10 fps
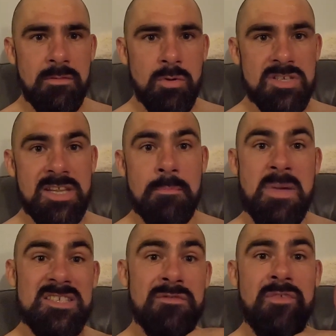I want to send a
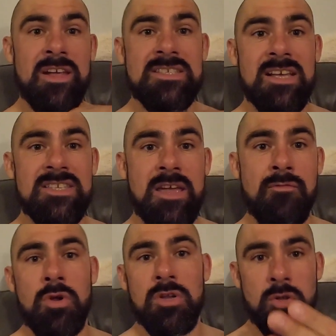massive thanks out to
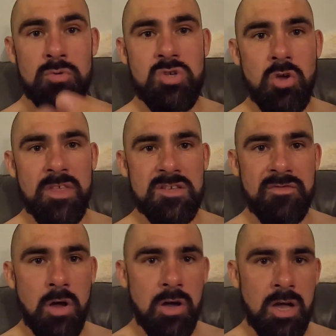everyone who's got this
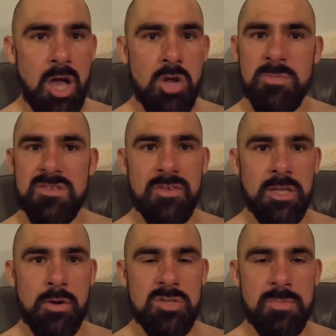far. I hope this
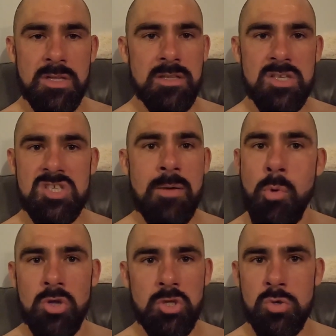video has been
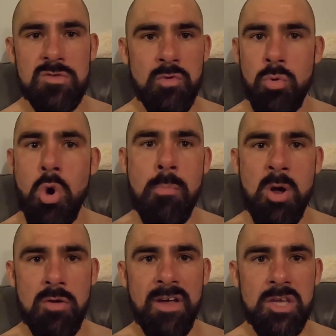somewhat useful or
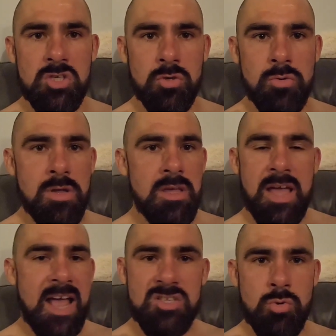motivational.
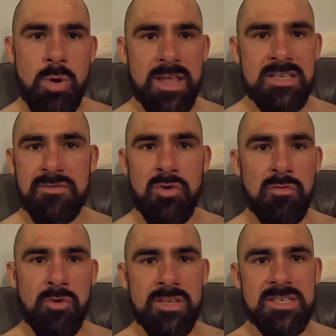As always, feel
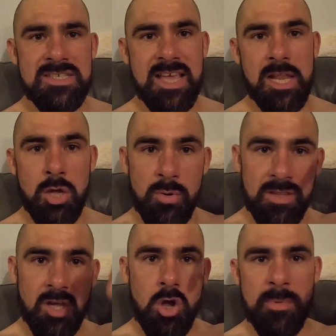free to say hello in
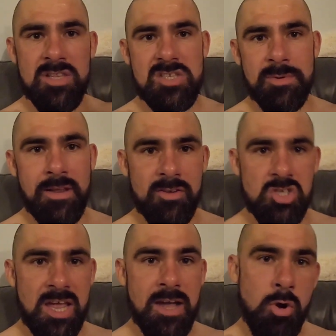the comments and we'll have a
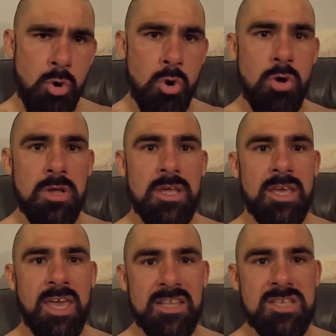chat, or
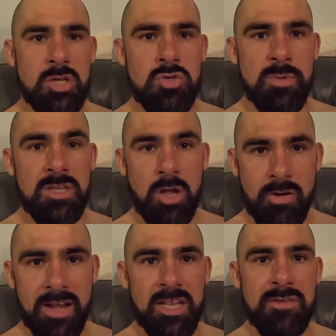get in touch with me
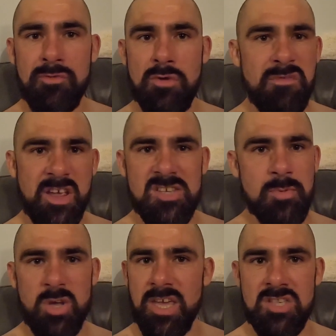directly through
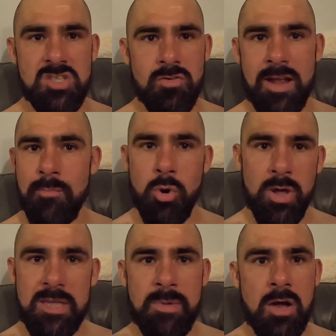Facebook, Instagram or
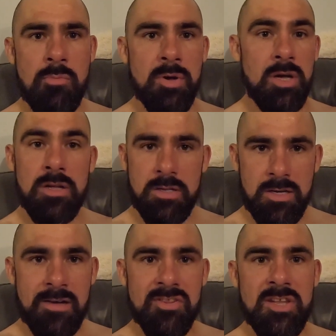email. But
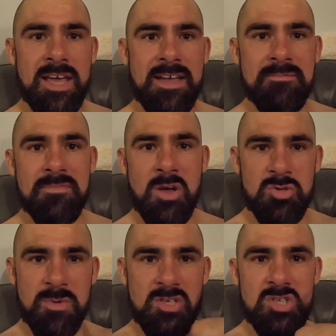other than that, I'll
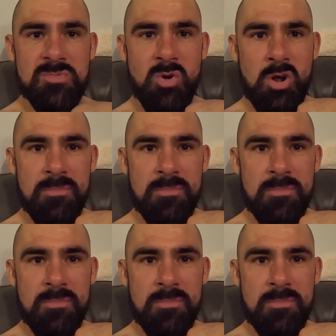speak to you tomorrow.